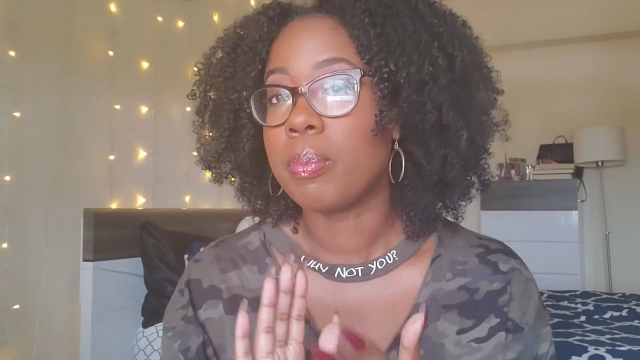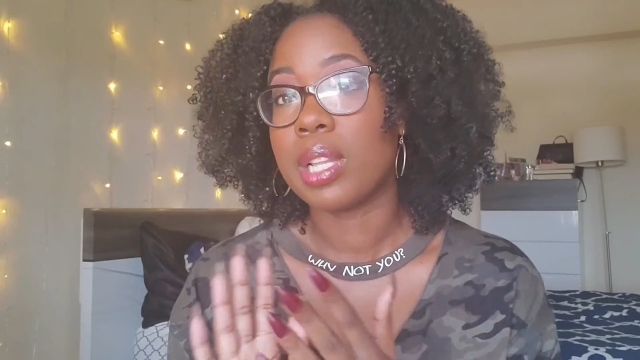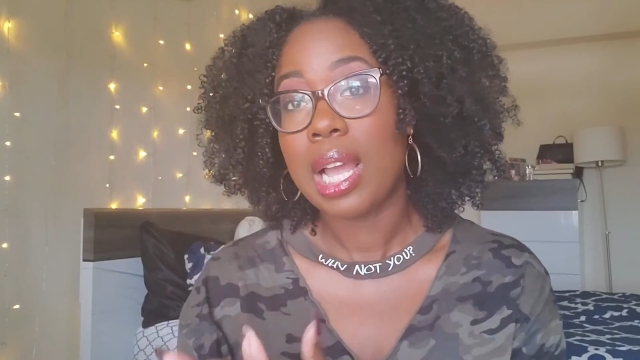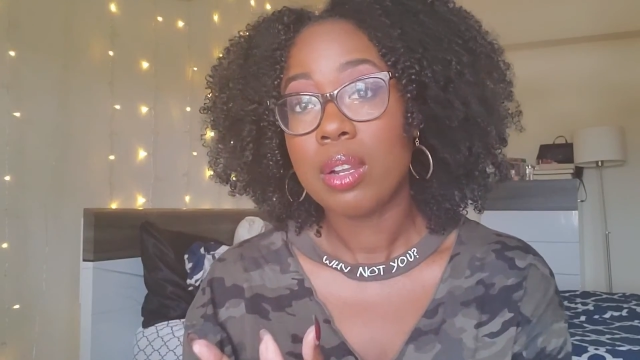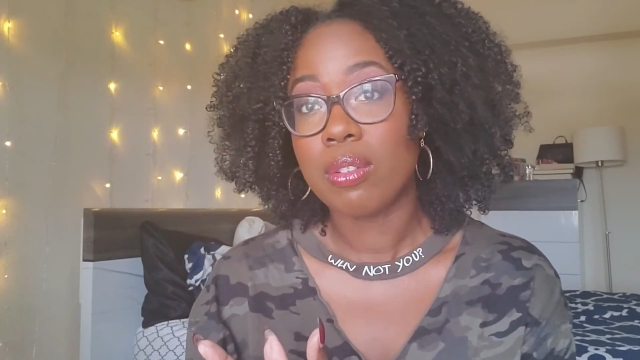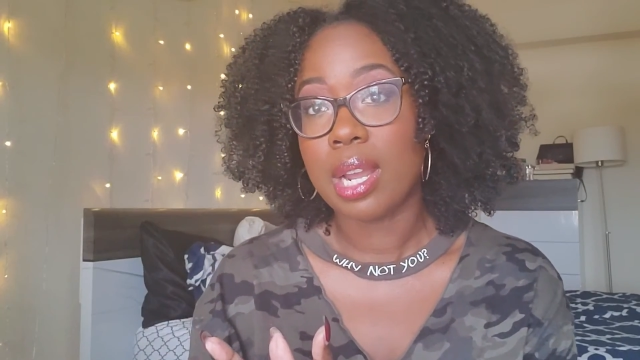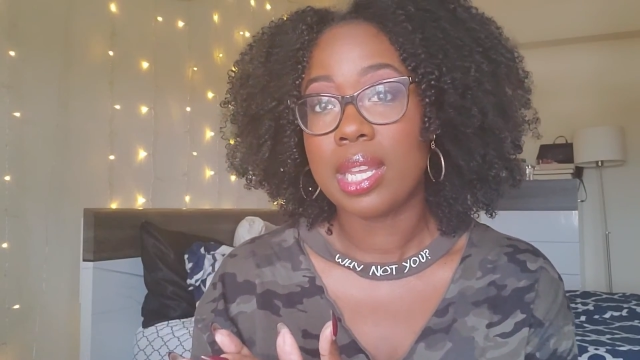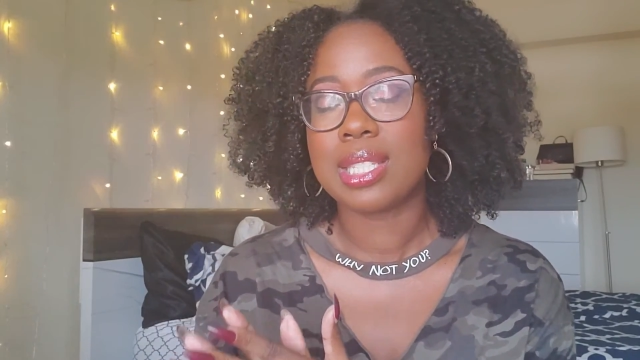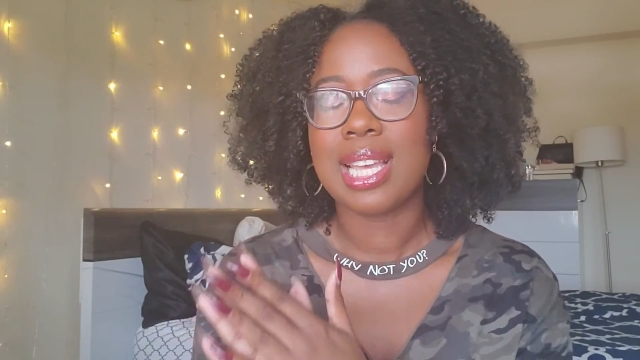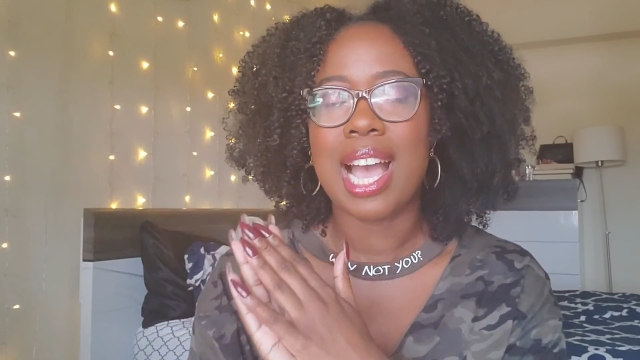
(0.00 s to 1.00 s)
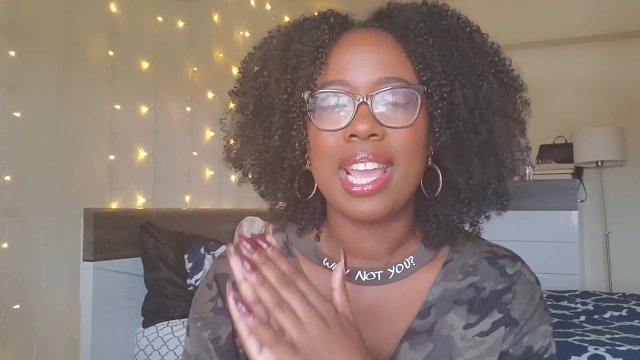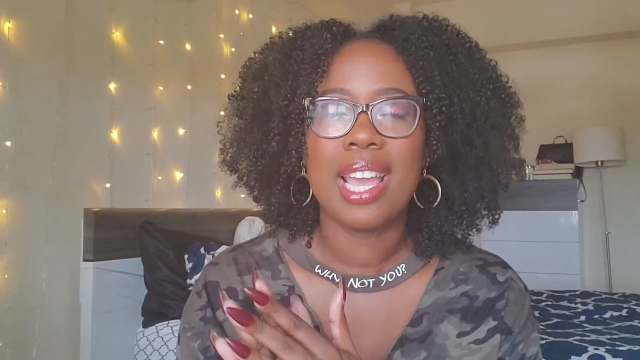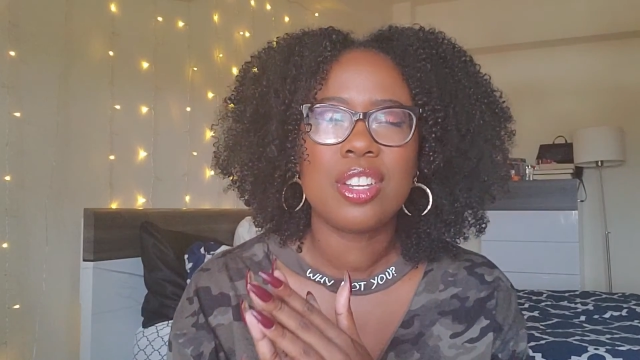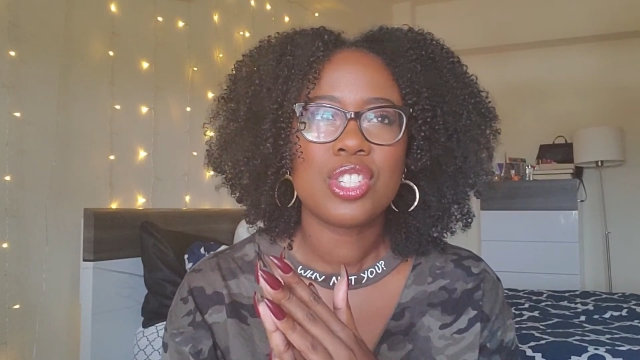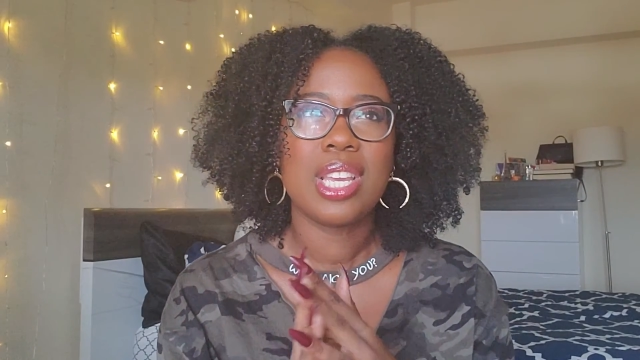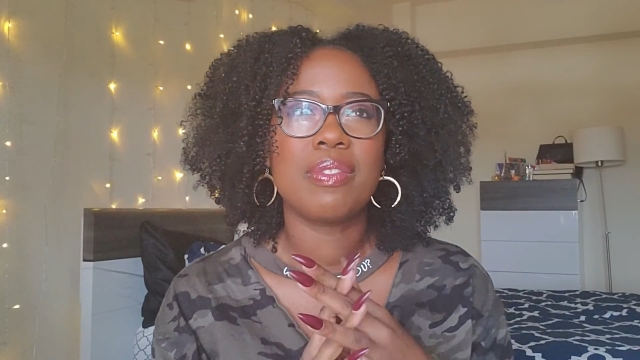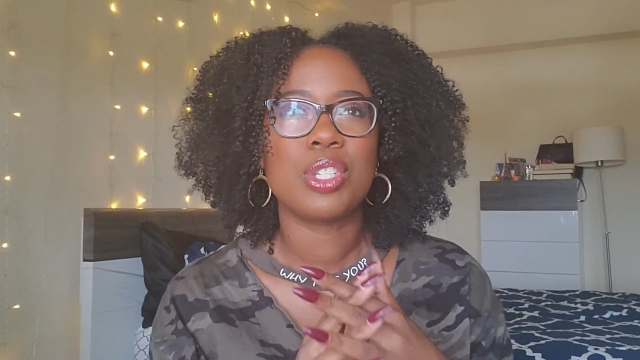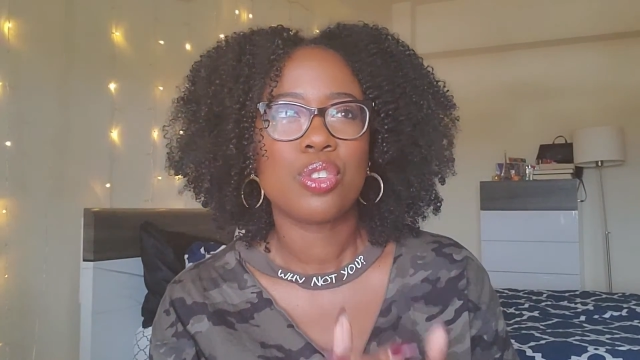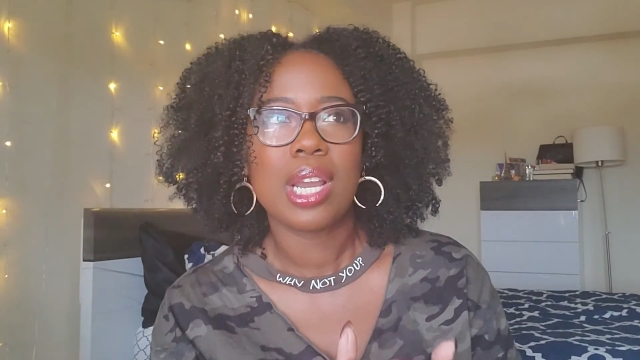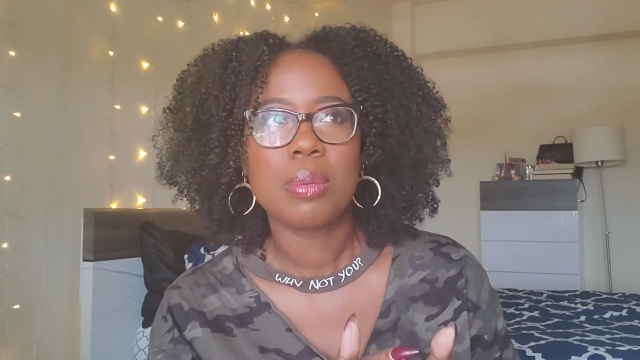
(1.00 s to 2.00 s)
Black rice, I actually
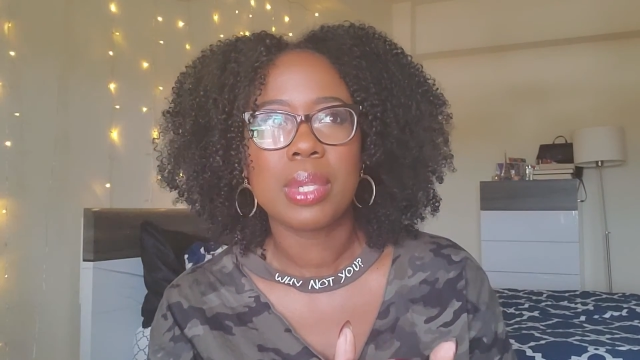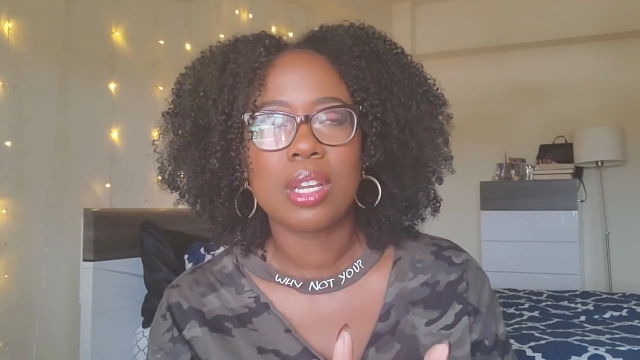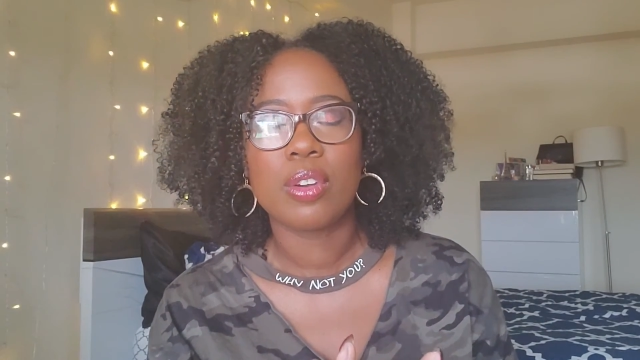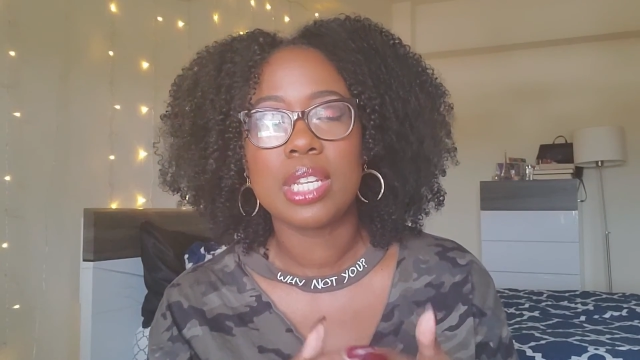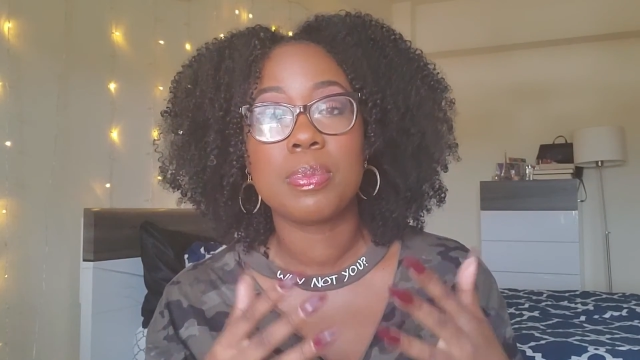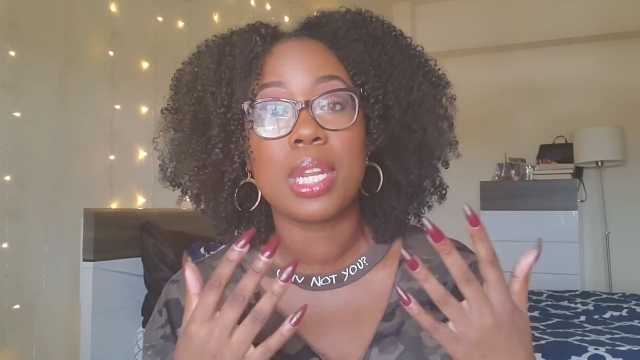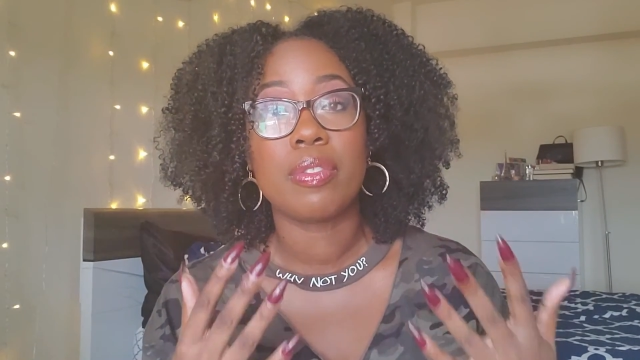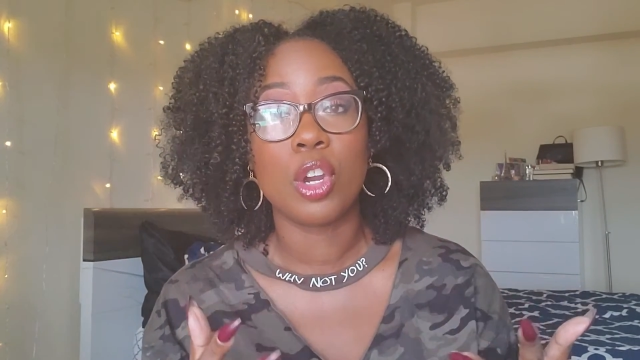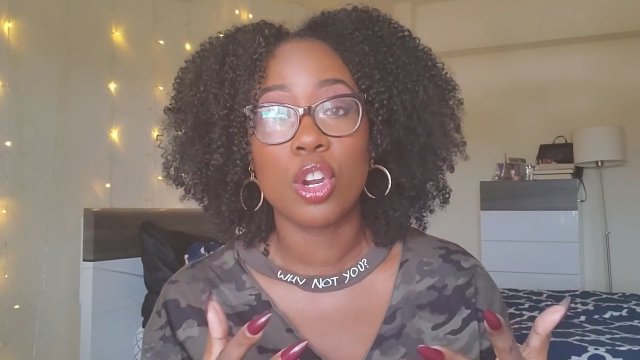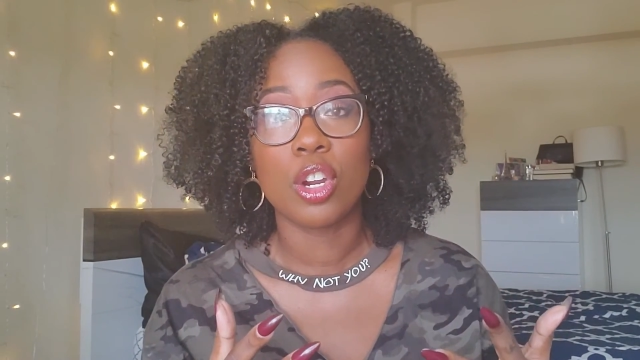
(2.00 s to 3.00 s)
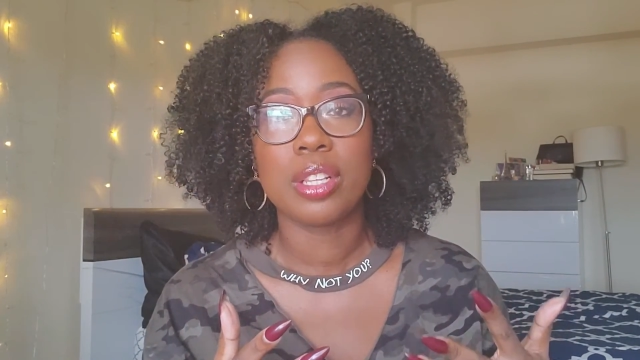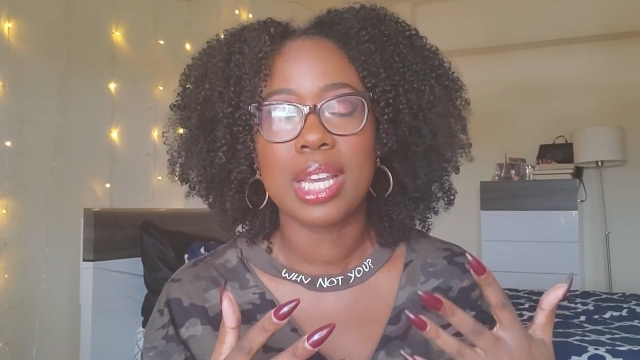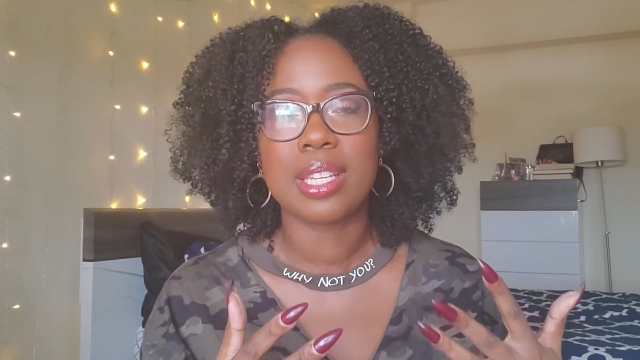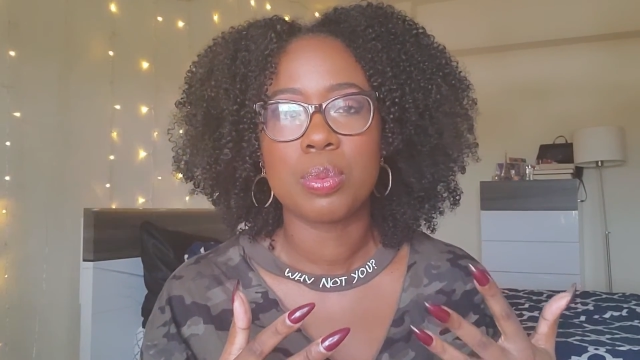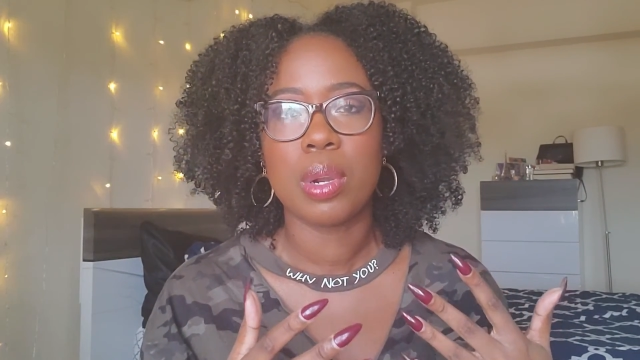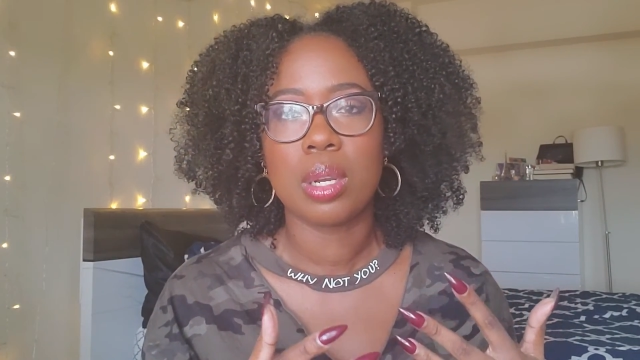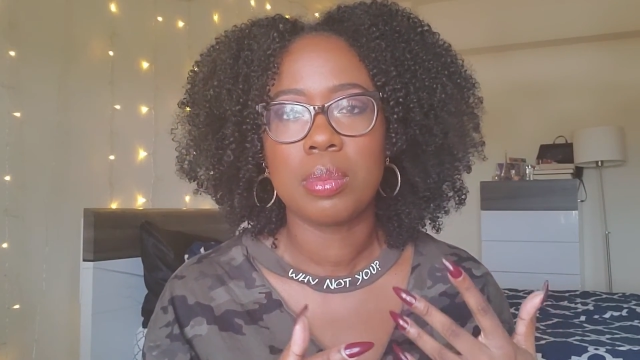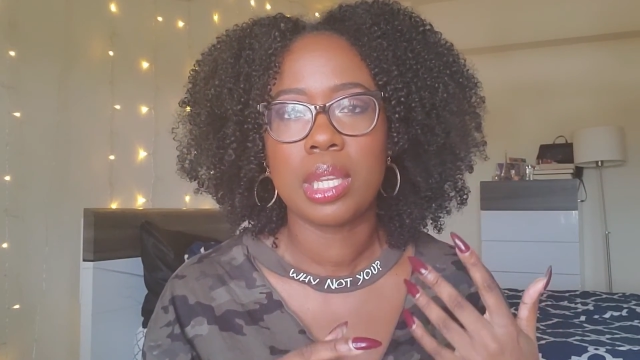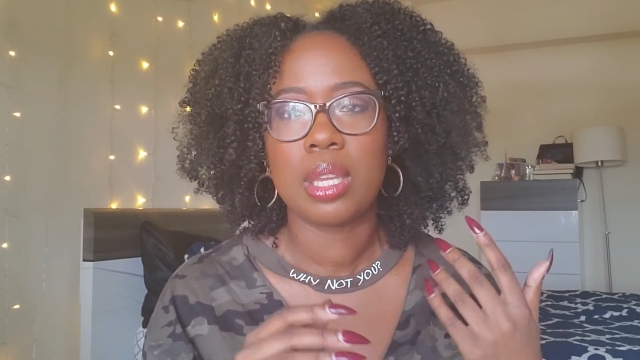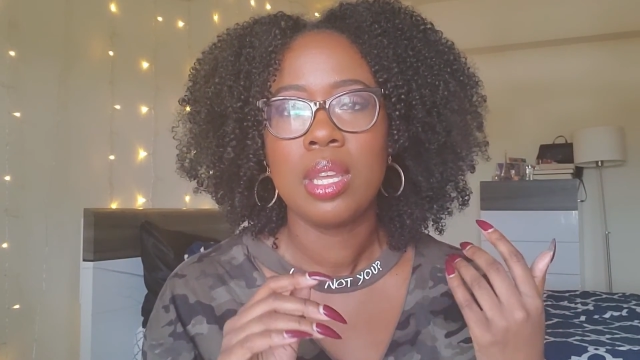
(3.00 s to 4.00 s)
haven't tried black rice, but I've heard that it's
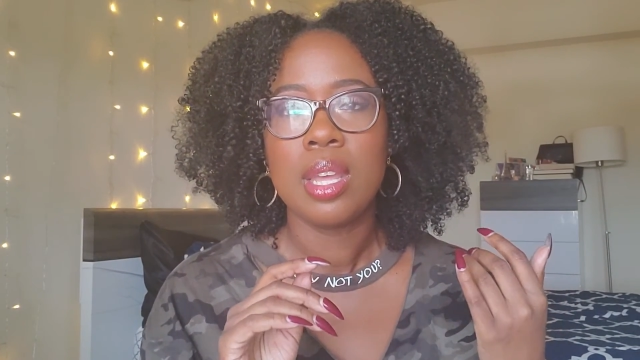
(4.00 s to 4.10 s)
probably